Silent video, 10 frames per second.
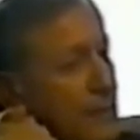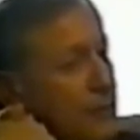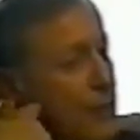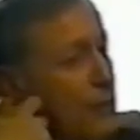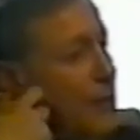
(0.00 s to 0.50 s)

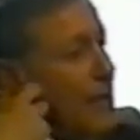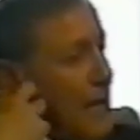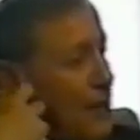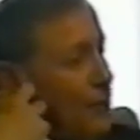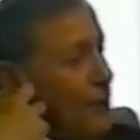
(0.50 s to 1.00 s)
he'll ring me
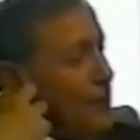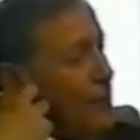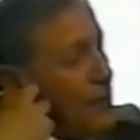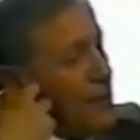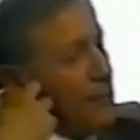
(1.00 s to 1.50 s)
later on,
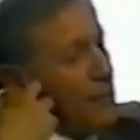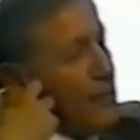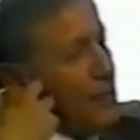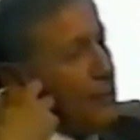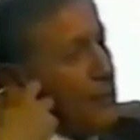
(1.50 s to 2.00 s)

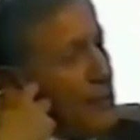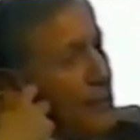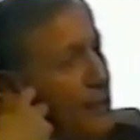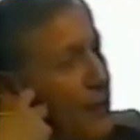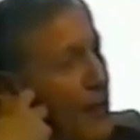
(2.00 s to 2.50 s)
but he'll be
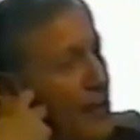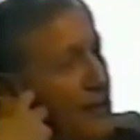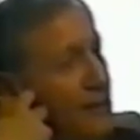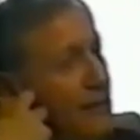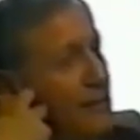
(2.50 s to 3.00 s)

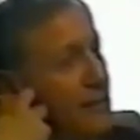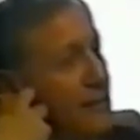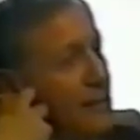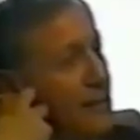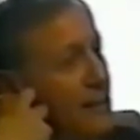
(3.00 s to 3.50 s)
delighted
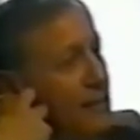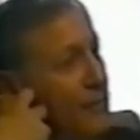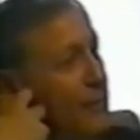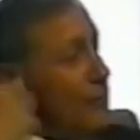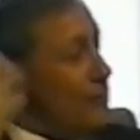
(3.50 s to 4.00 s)
that
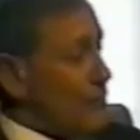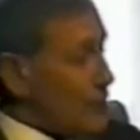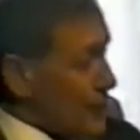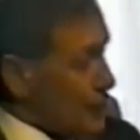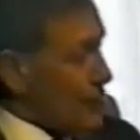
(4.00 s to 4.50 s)
we've
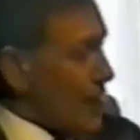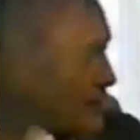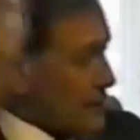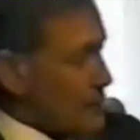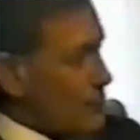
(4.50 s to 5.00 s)
got a
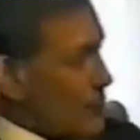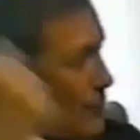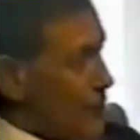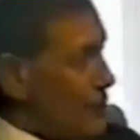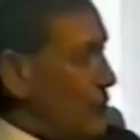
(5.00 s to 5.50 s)
chance of
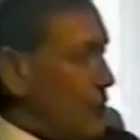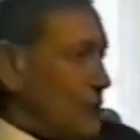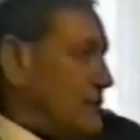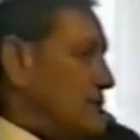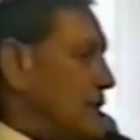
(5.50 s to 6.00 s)
moving
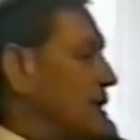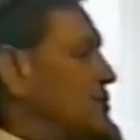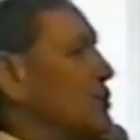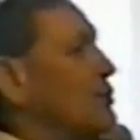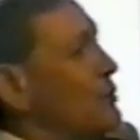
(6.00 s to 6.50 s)
forward. Yes.
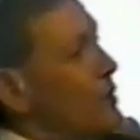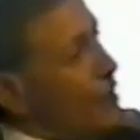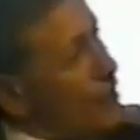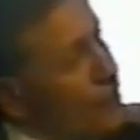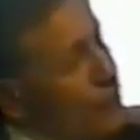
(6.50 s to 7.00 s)
That's all we
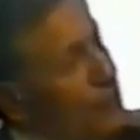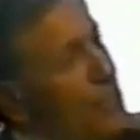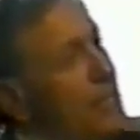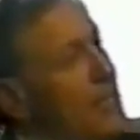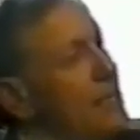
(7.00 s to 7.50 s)
want to do is
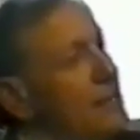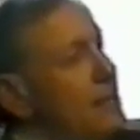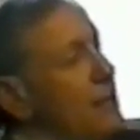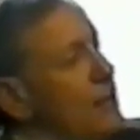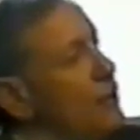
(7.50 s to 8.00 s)

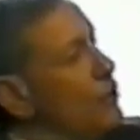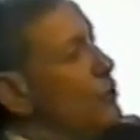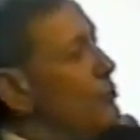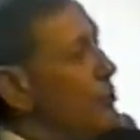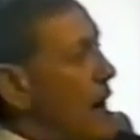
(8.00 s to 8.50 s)
get
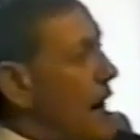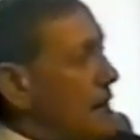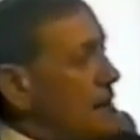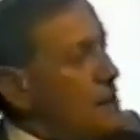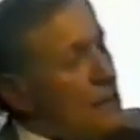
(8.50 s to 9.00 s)
good
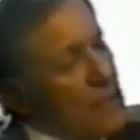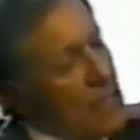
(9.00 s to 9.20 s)
partners